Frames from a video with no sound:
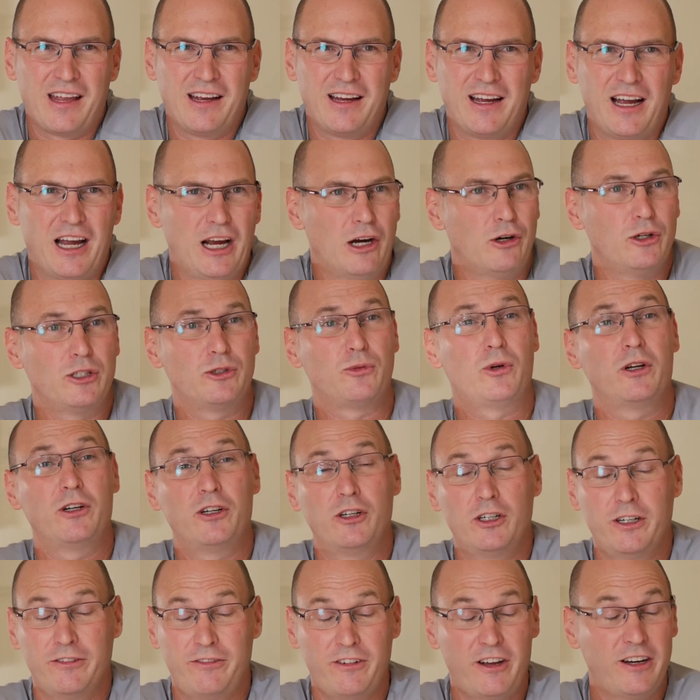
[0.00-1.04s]
I always wonder
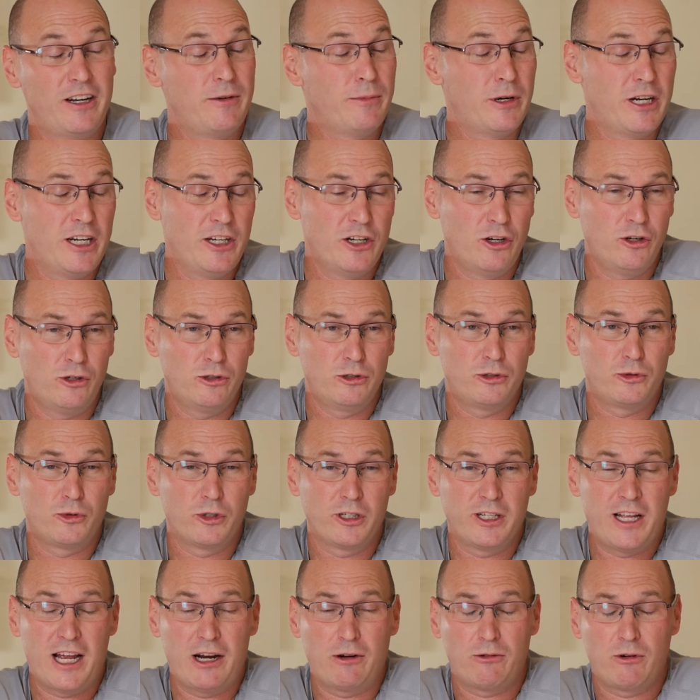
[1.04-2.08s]
if anybody knows
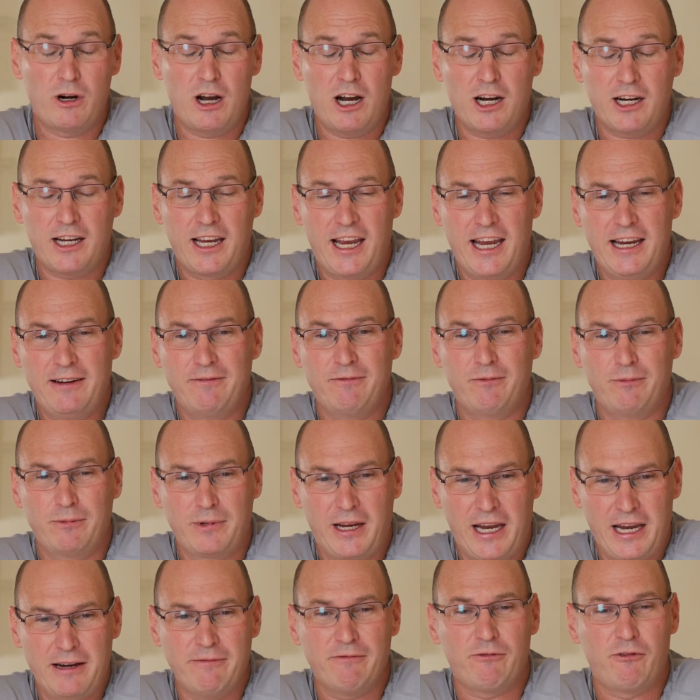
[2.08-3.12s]
where that rock
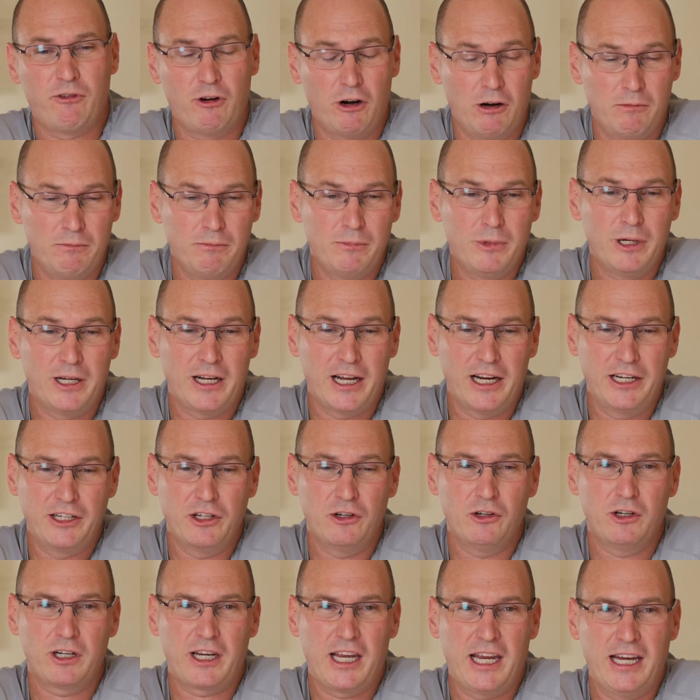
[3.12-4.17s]
came from, but I
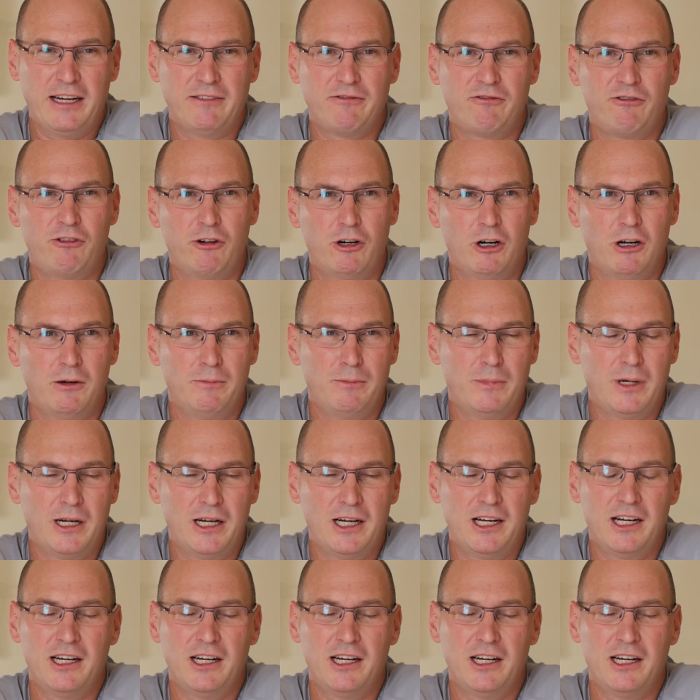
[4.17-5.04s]
know it came from